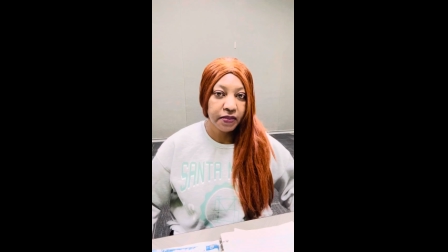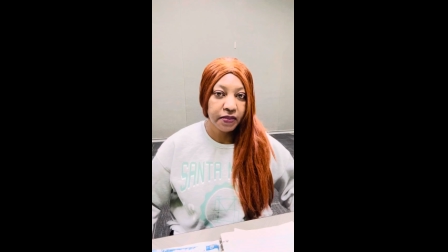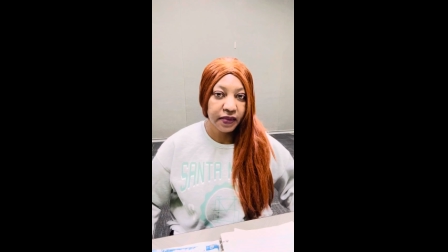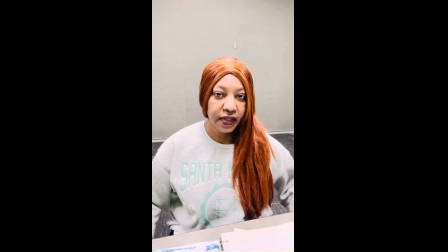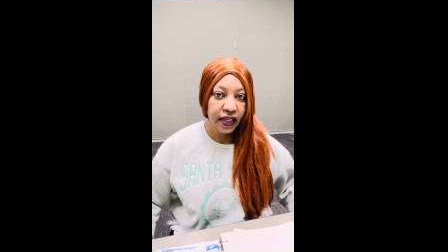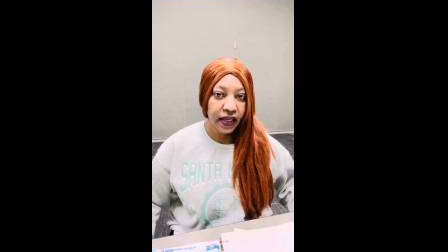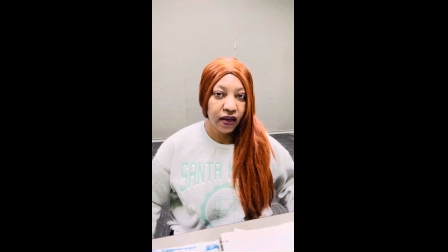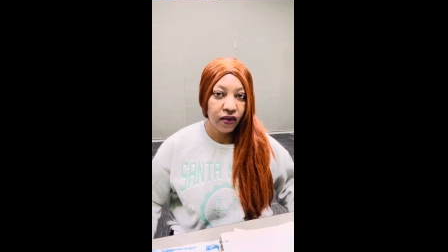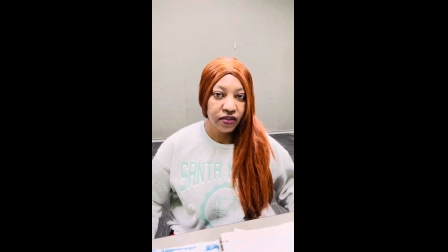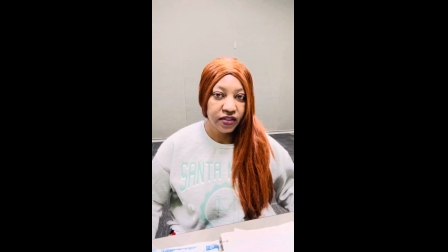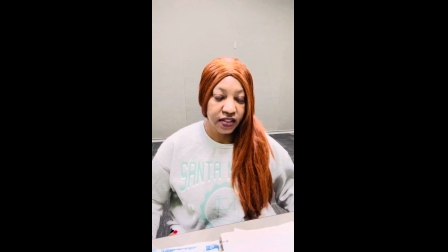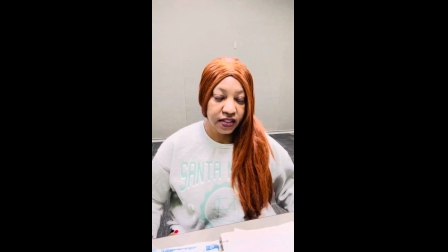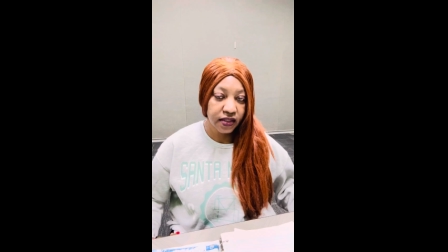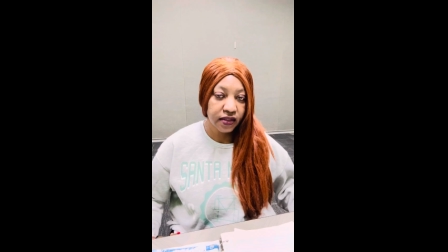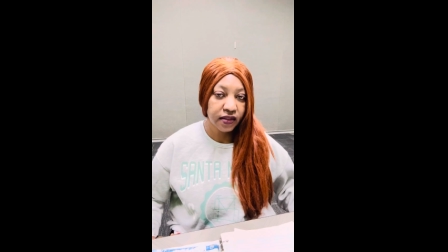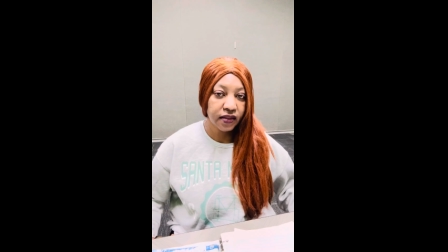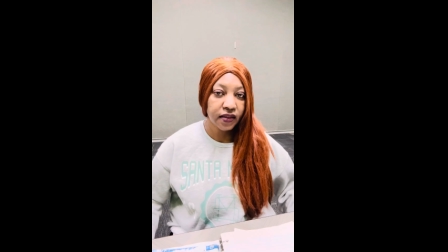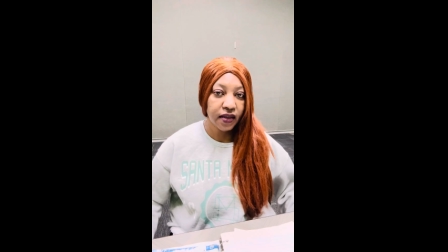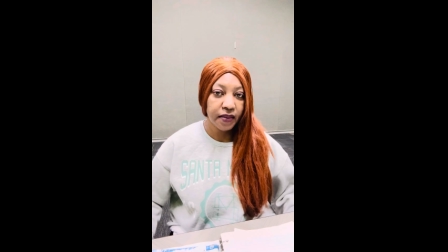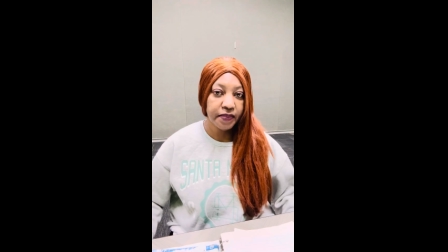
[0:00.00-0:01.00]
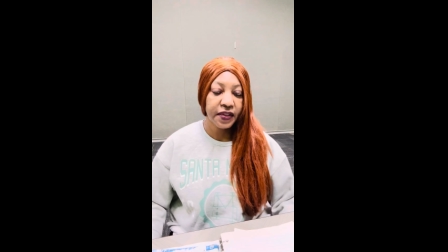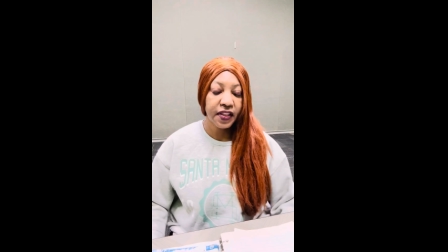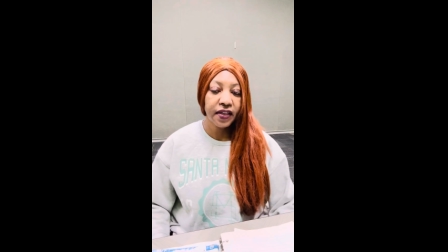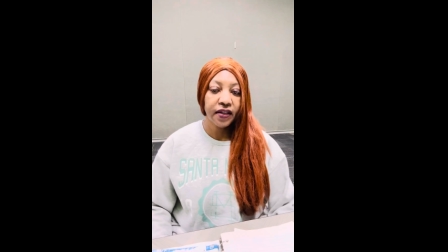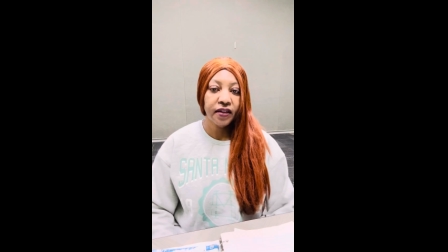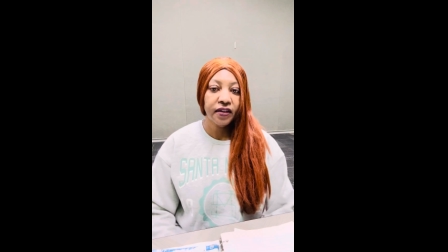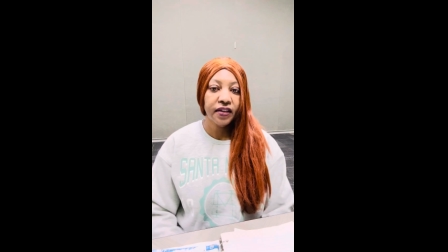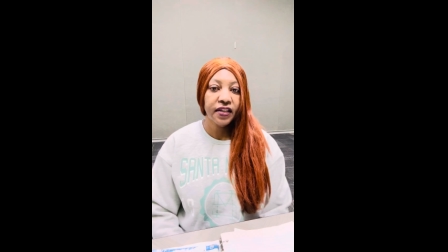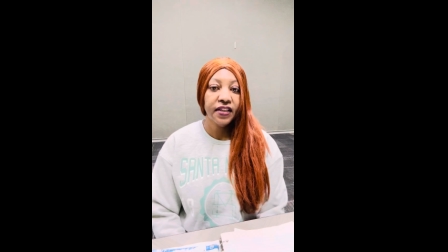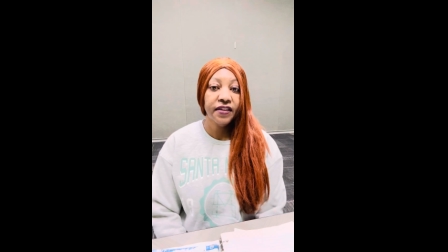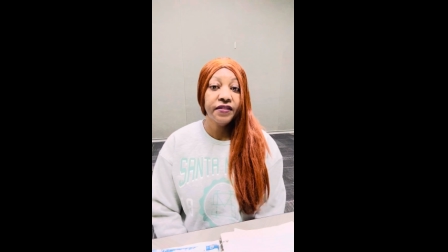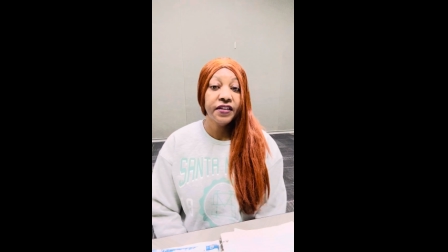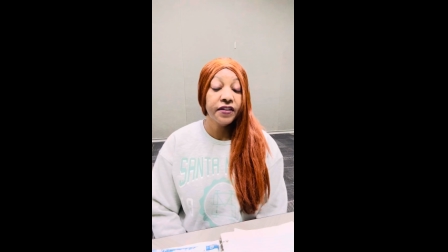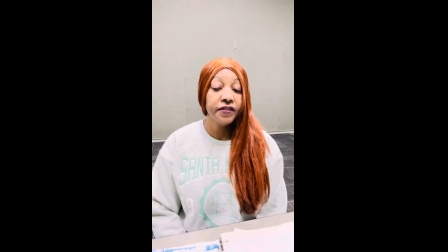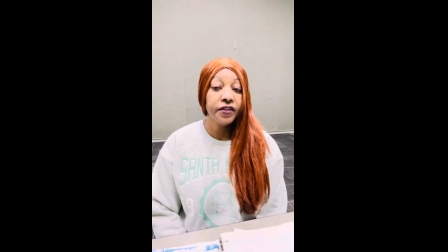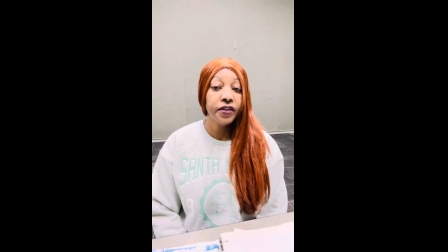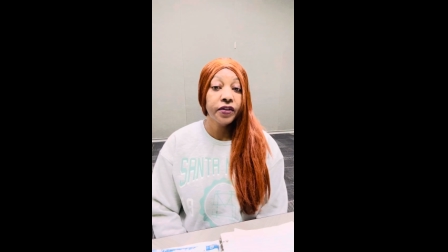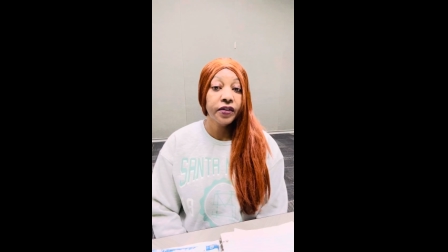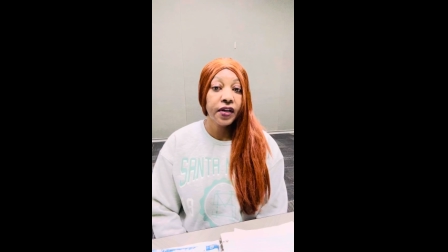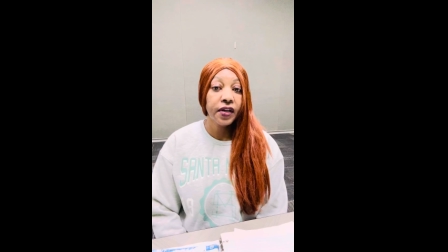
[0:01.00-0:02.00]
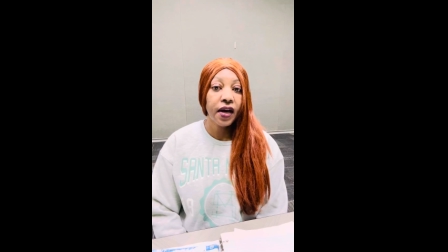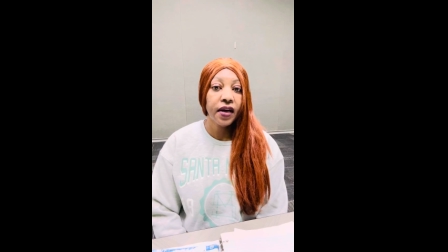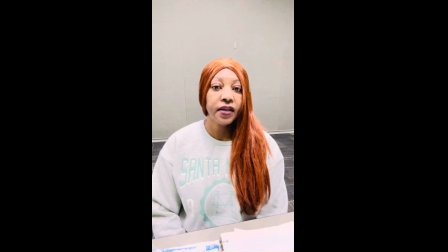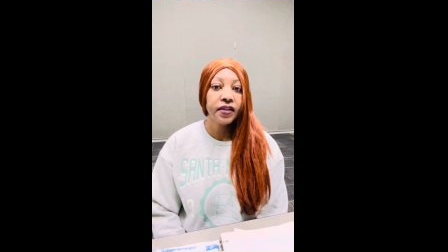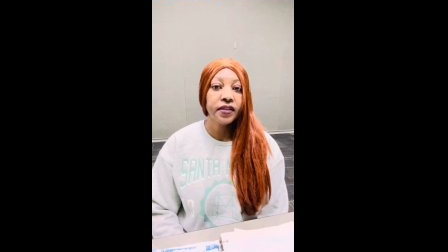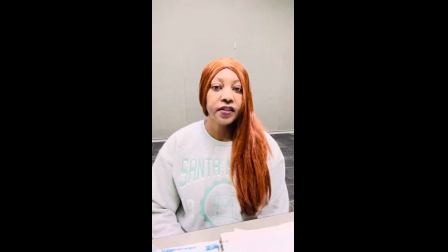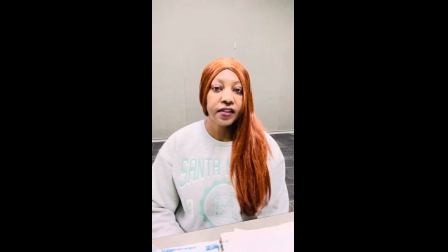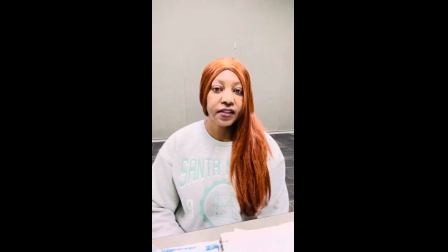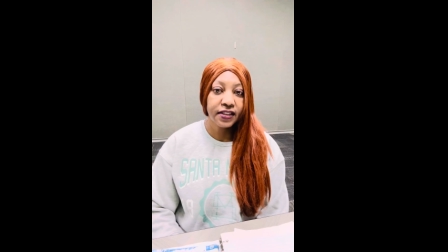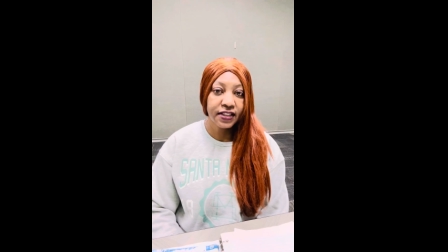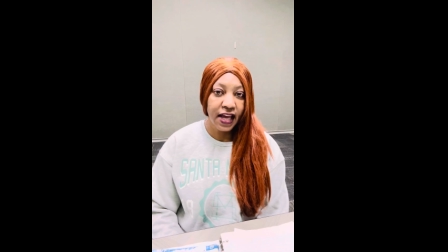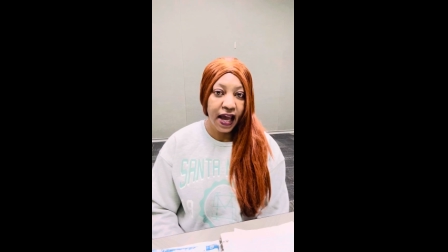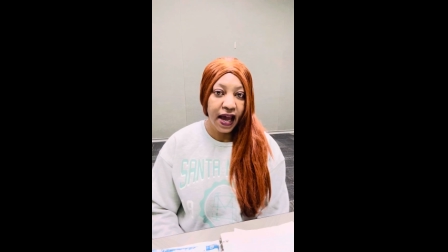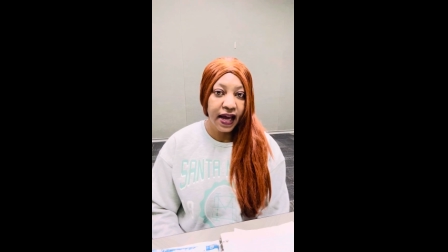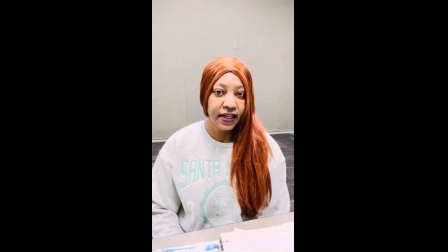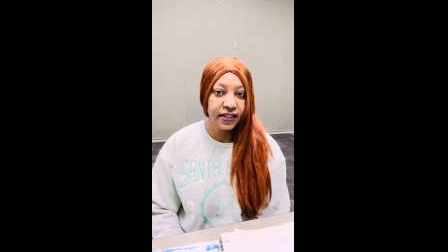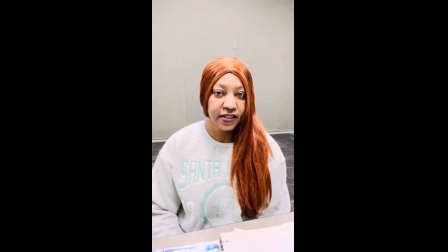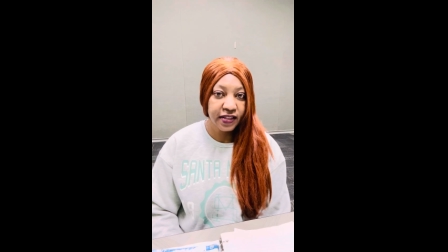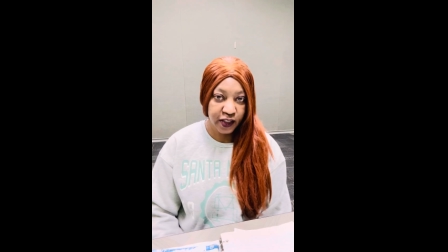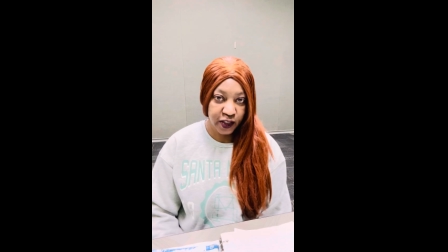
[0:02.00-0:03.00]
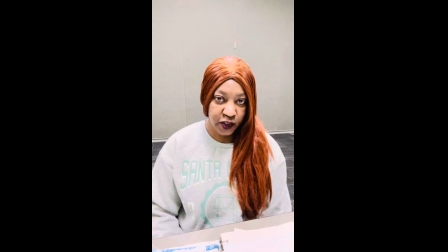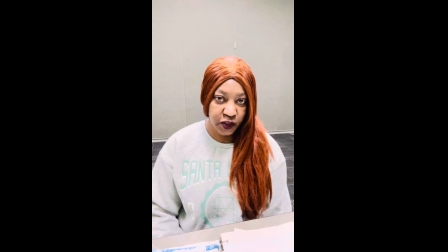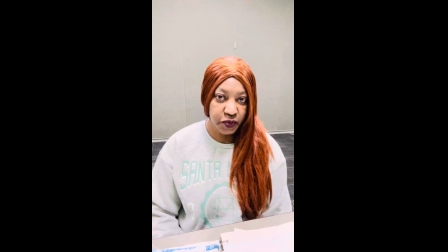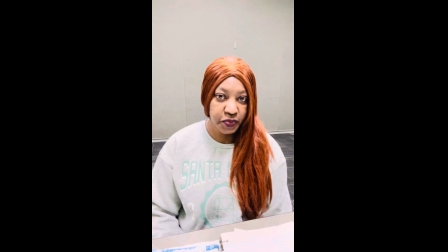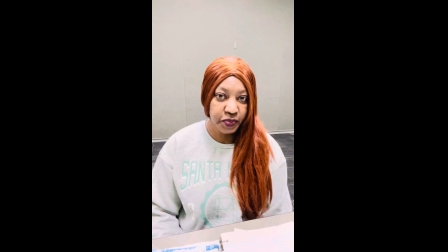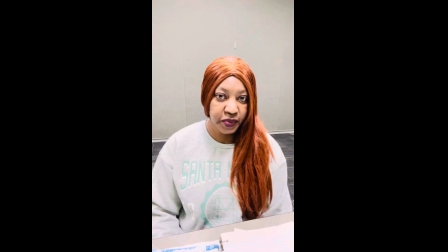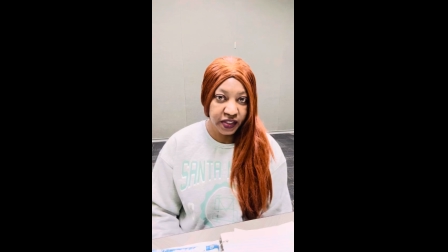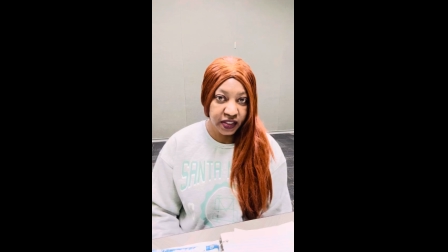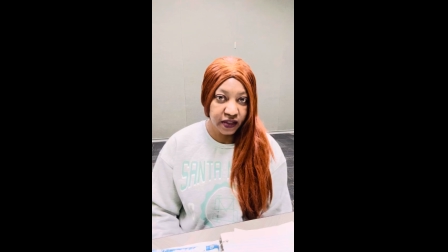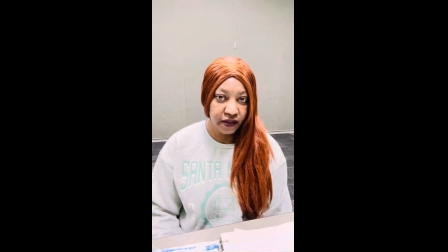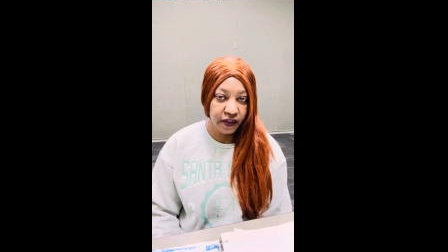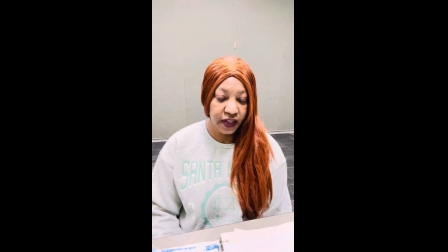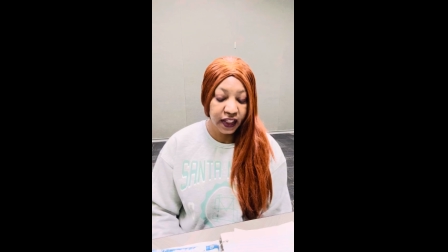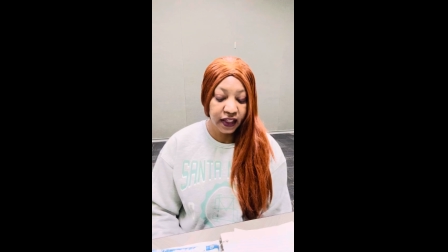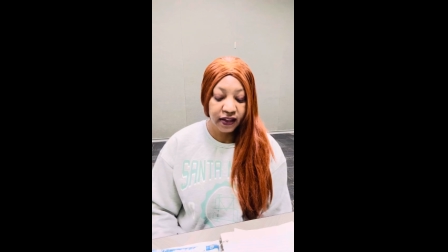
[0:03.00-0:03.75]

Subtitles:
They are still up there, even if you're not tax specific.